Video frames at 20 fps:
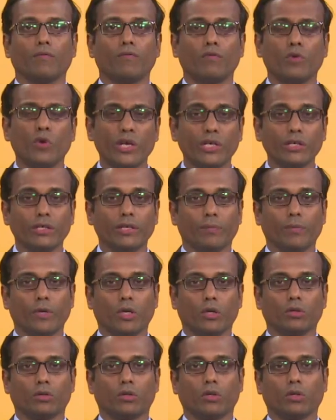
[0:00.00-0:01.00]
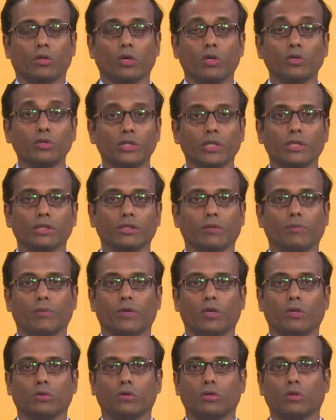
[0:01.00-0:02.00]
fluent about or conscious
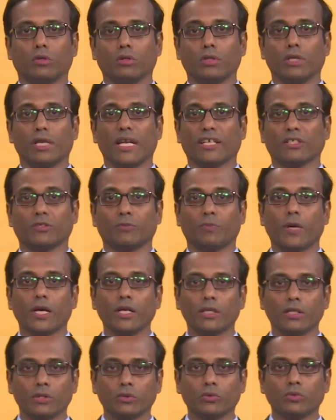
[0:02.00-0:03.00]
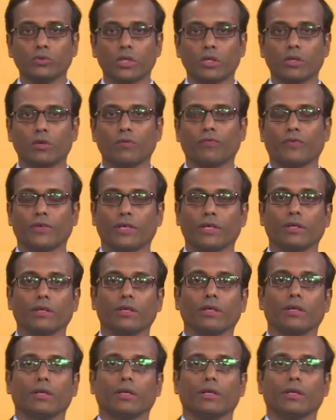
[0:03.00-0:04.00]
about or an expert user of a
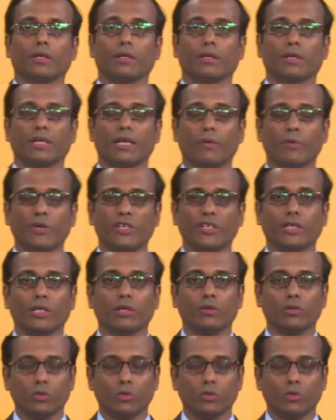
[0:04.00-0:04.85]
grammatical